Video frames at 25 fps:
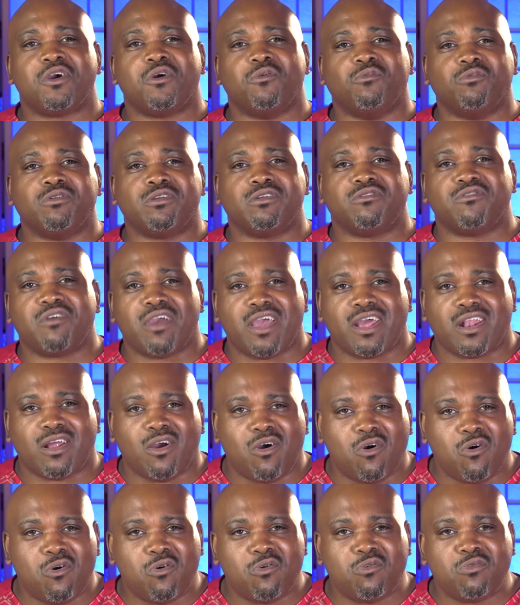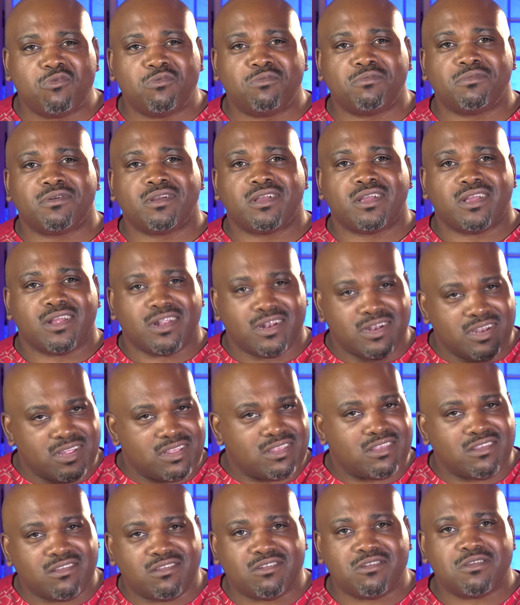When you're at home,
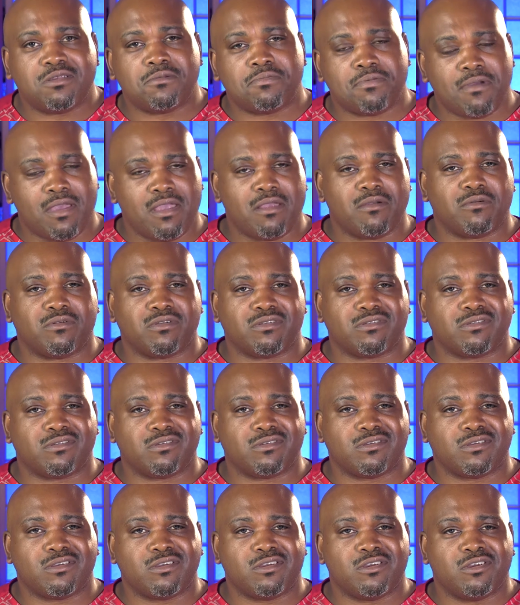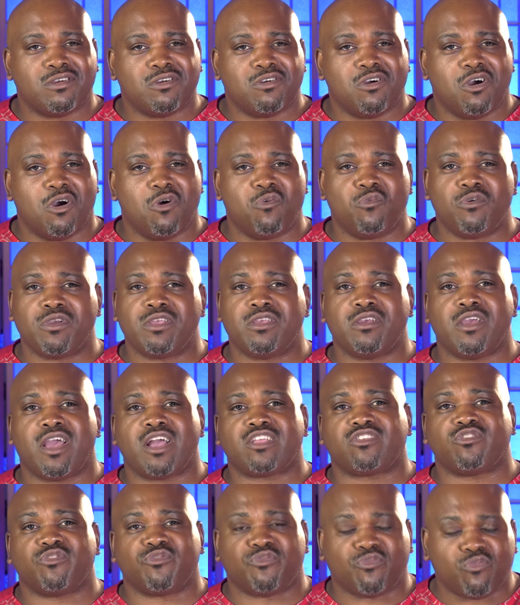listen to your parents. Or when you're
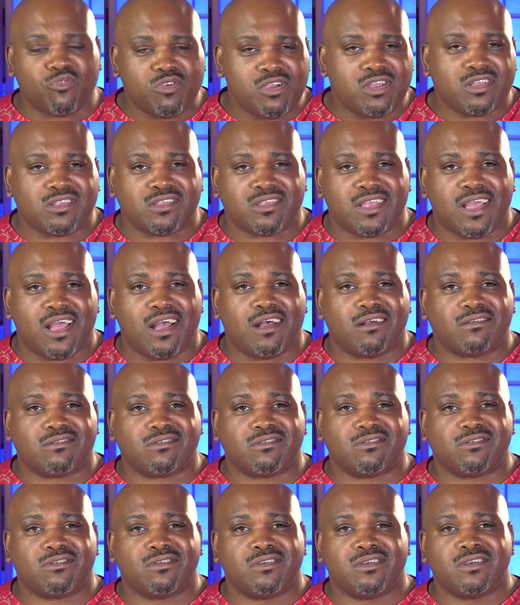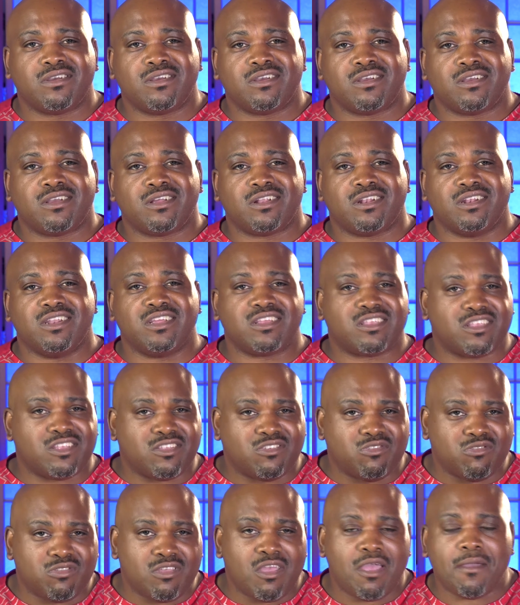at your friend's house, listen
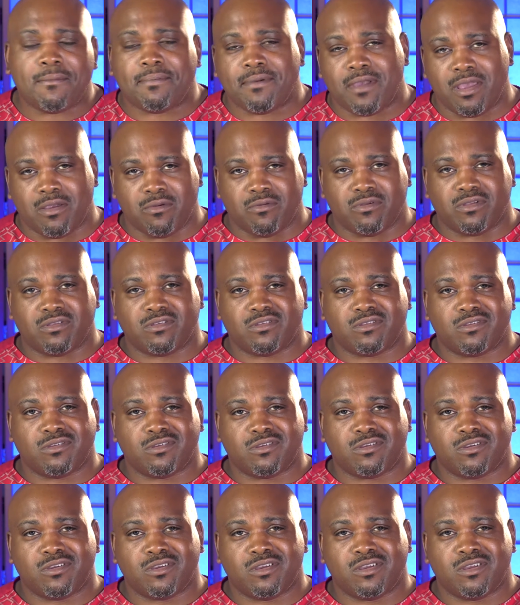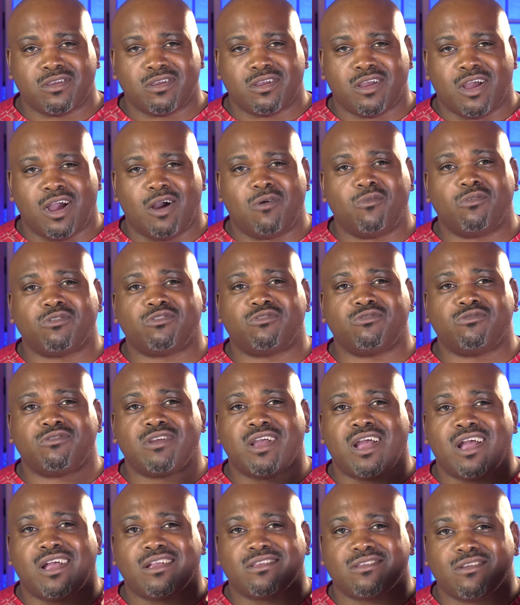to their parents. I want you
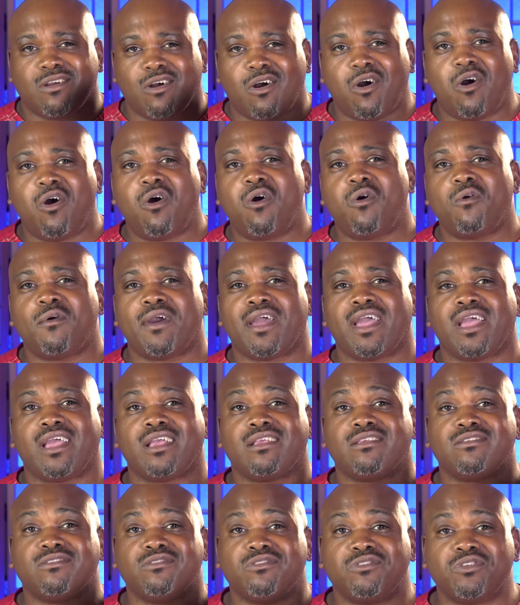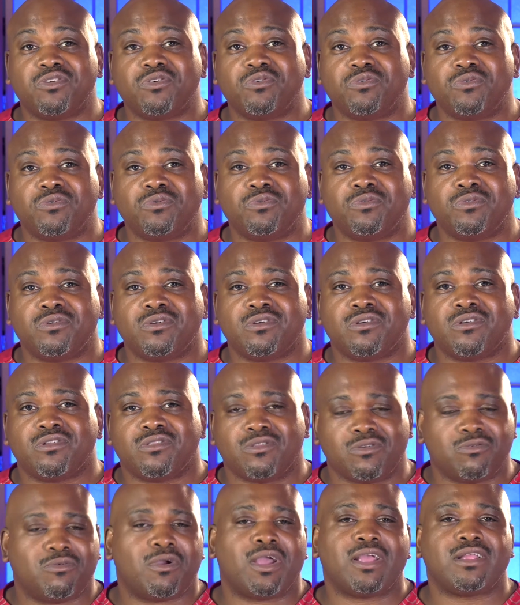guys to always do
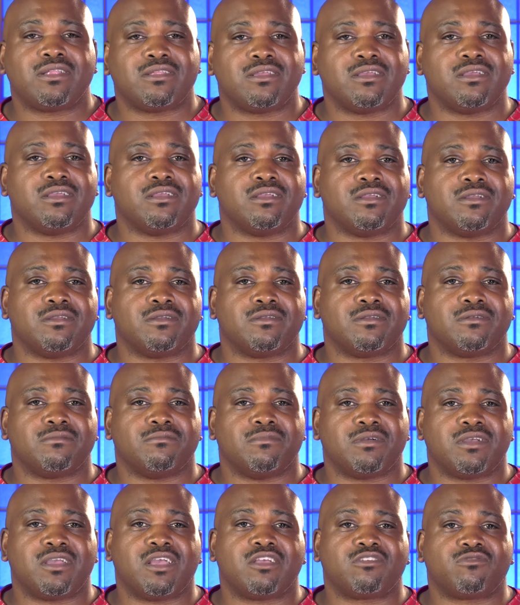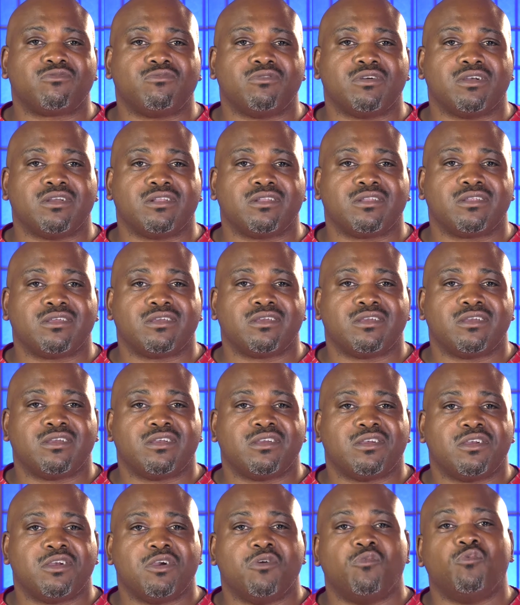the right thing. But guess what?
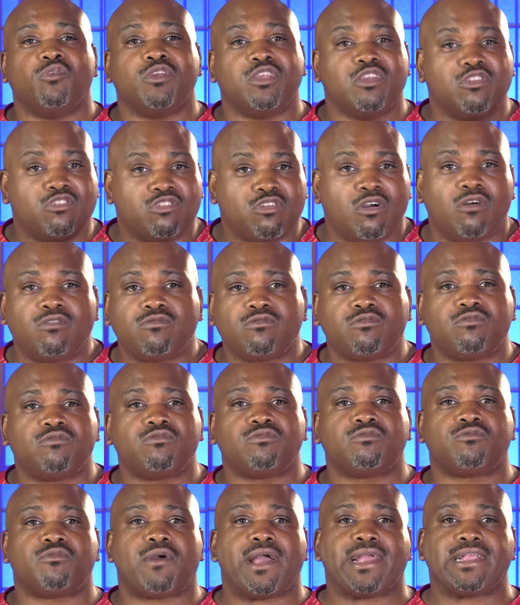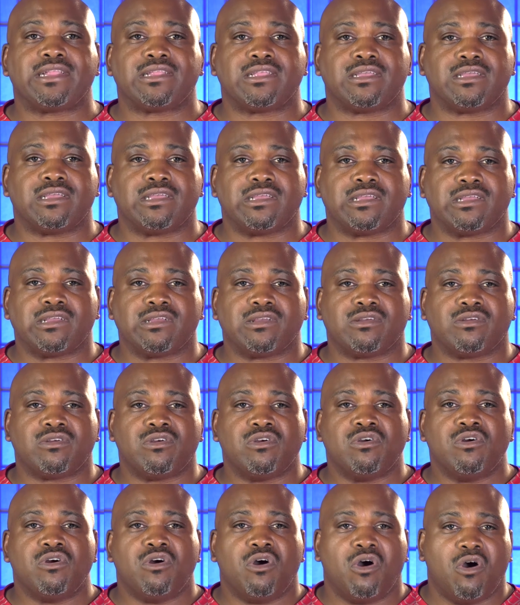When you don't do the right thing,
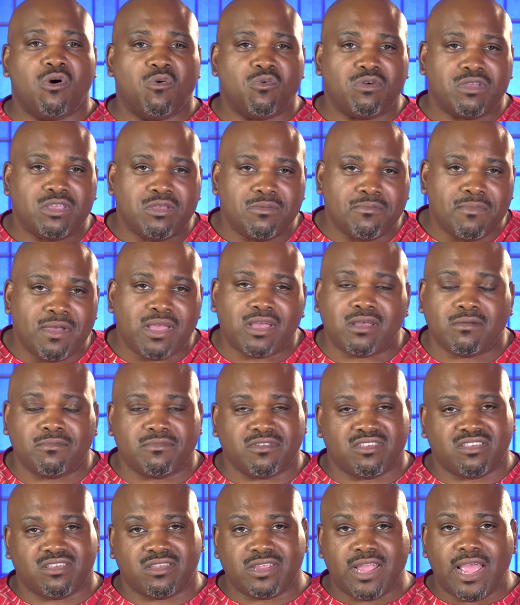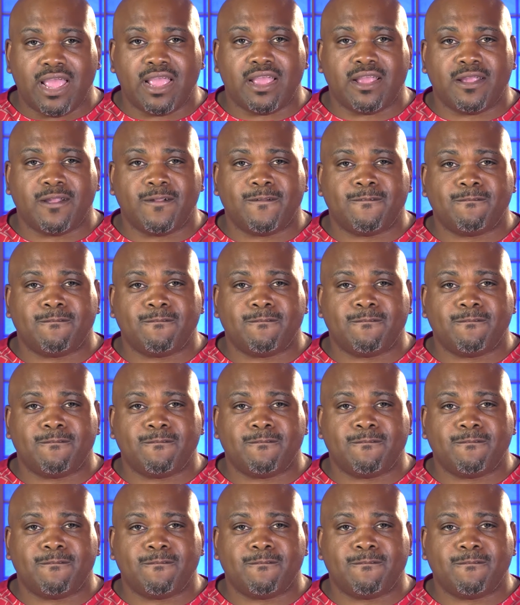or when you make a mistake,